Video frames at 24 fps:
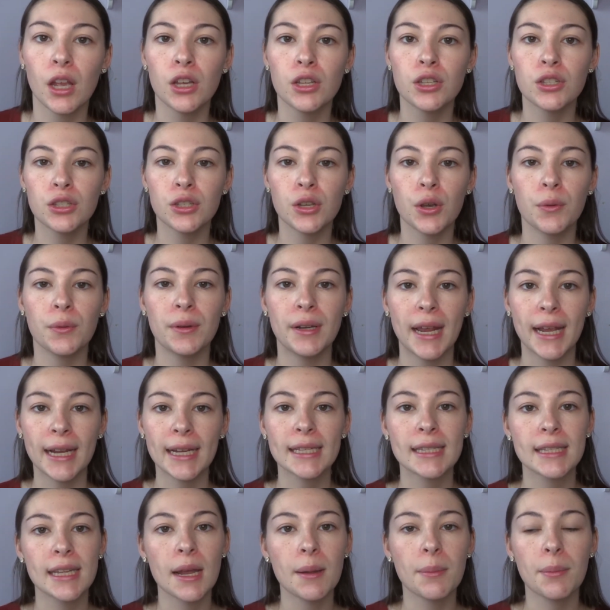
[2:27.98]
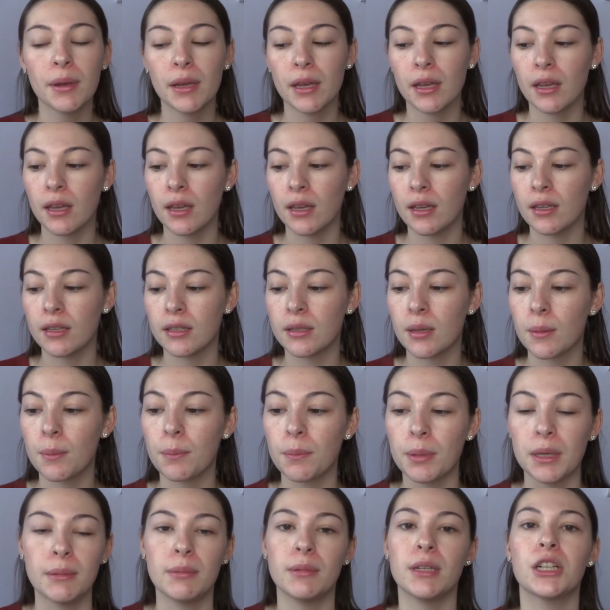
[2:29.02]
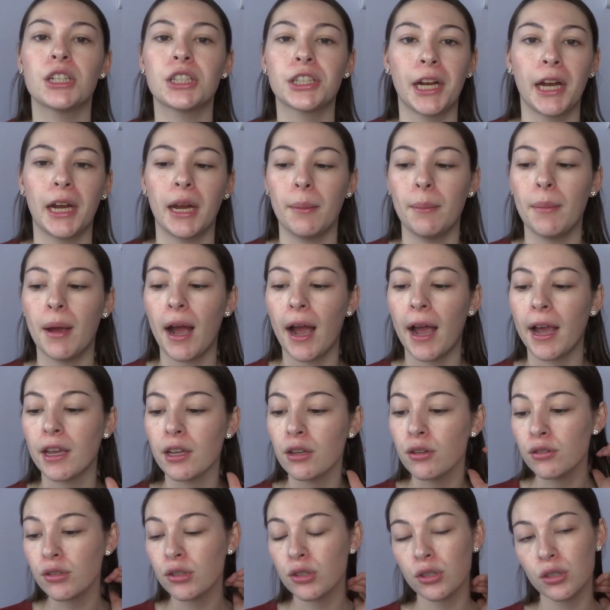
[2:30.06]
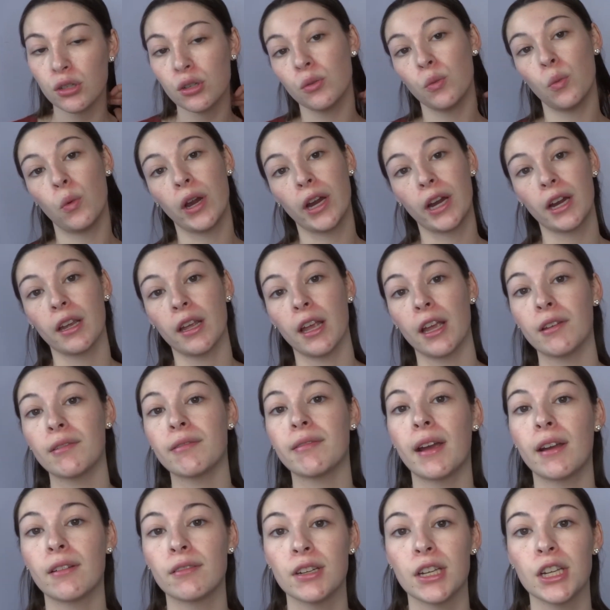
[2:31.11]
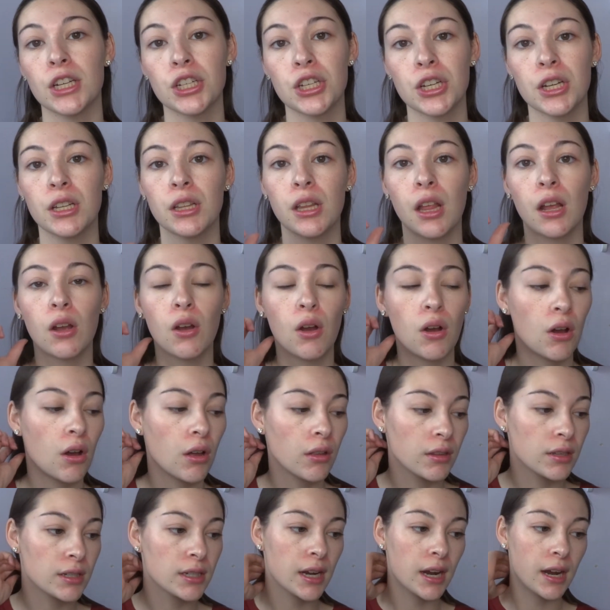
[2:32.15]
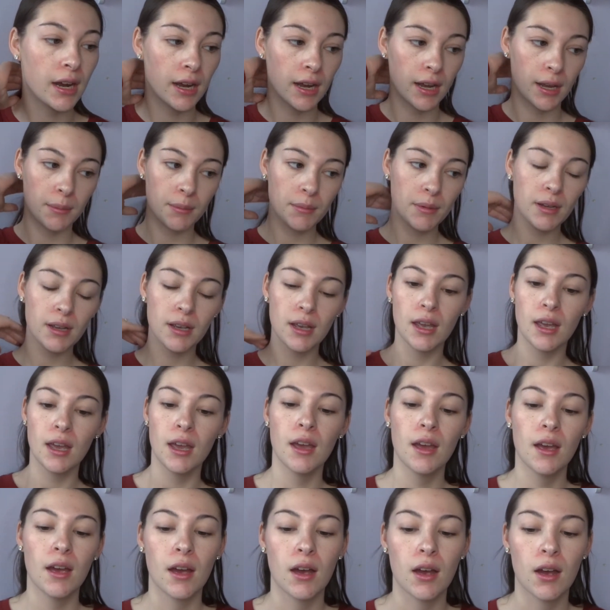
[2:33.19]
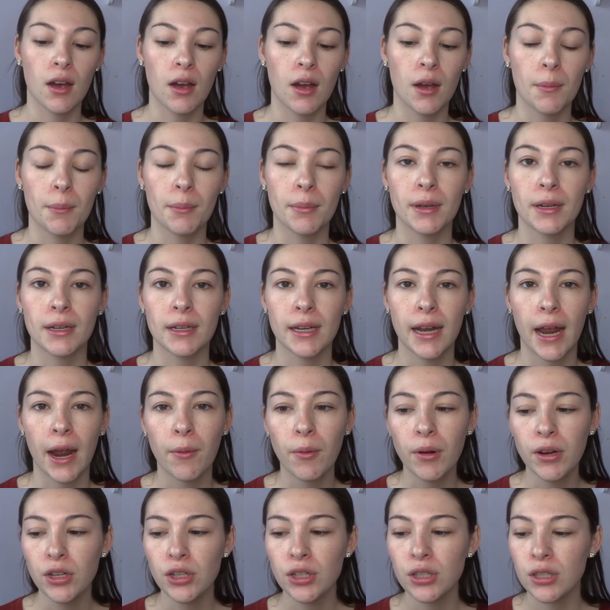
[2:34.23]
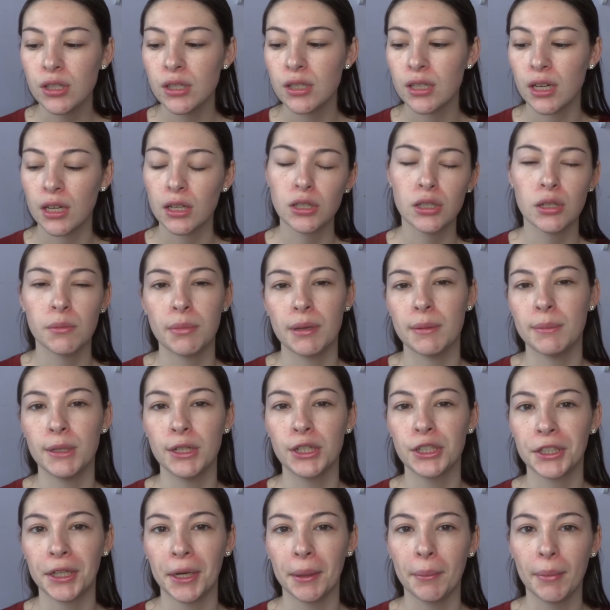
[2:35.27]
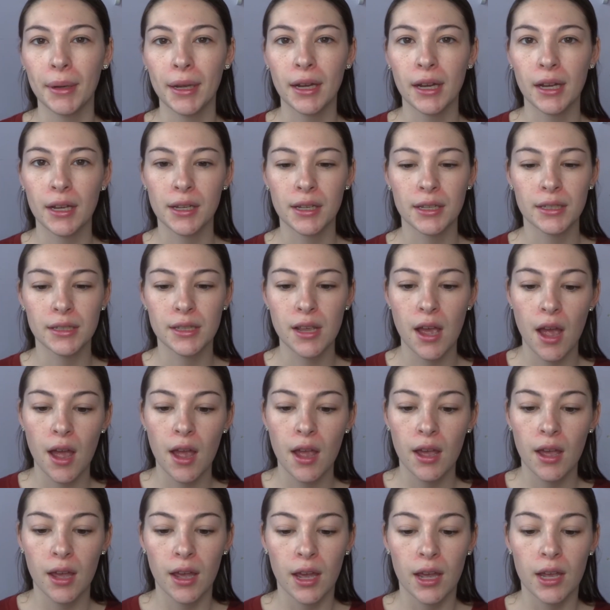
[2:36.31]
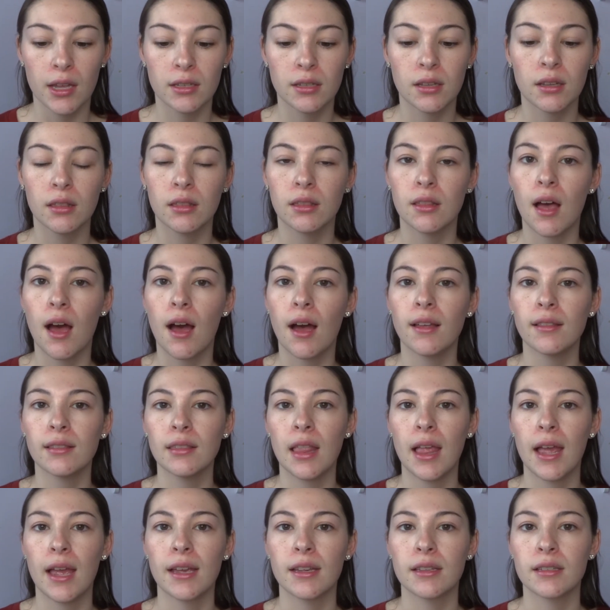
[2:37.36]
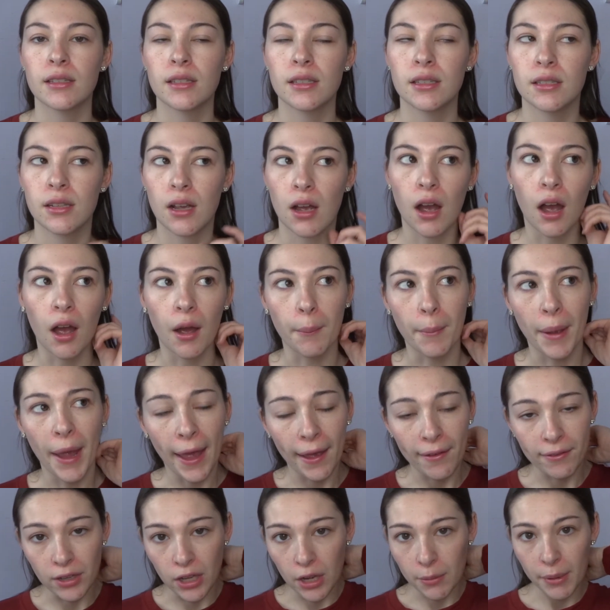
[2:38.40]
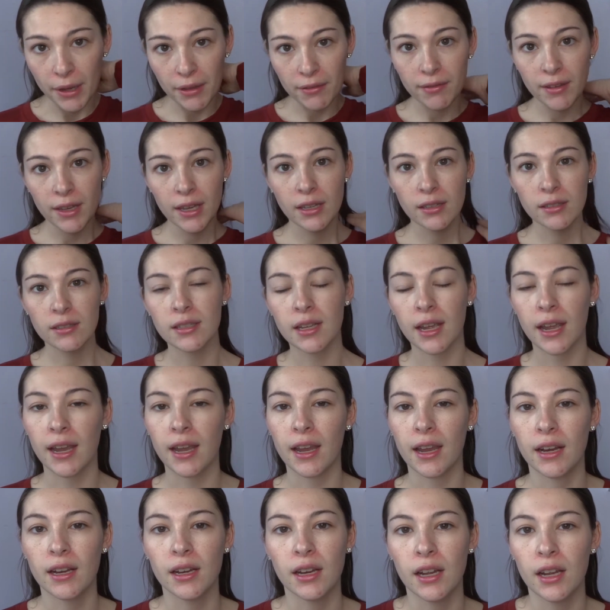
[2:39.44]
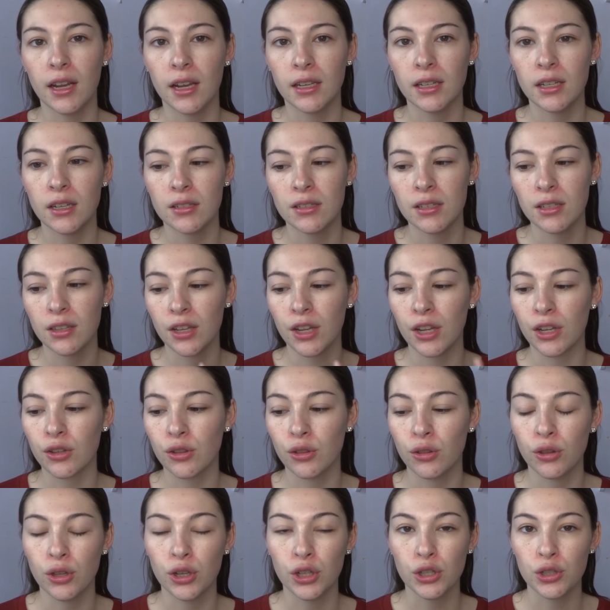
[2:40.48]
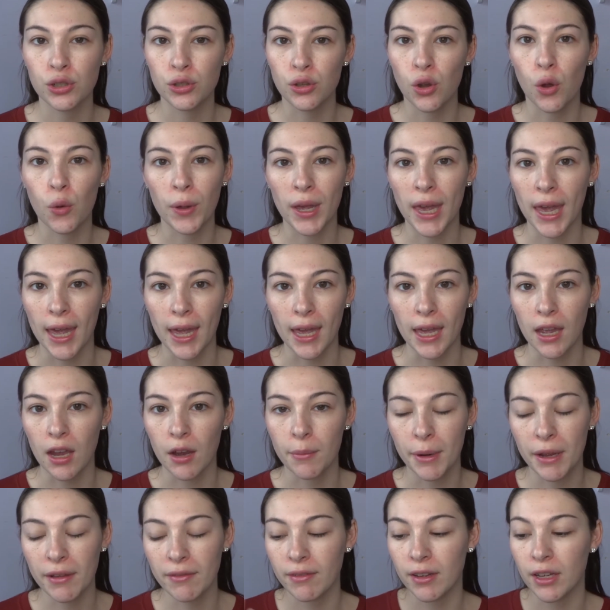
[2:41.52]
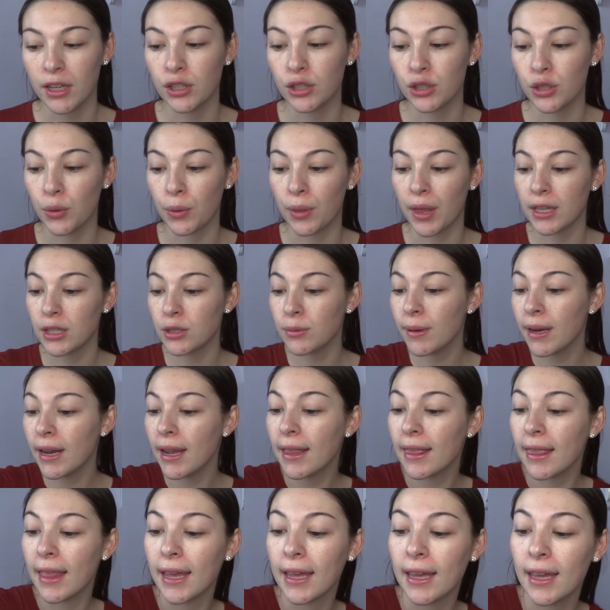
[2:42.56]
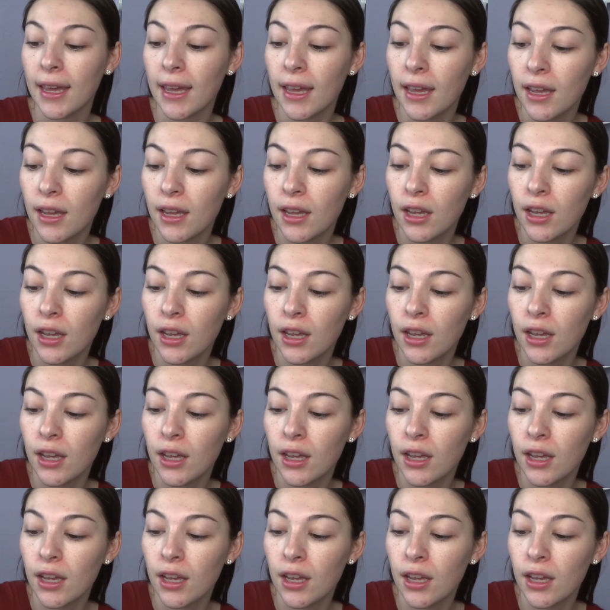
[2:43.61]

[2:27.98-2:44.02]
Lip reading: So next step is BB cream. I used to wear like foundation like all the time, but now I just stick to BB cream because it's a lot less heavy on my face and it doesn't like look so cakey on my face, so that's why I like it.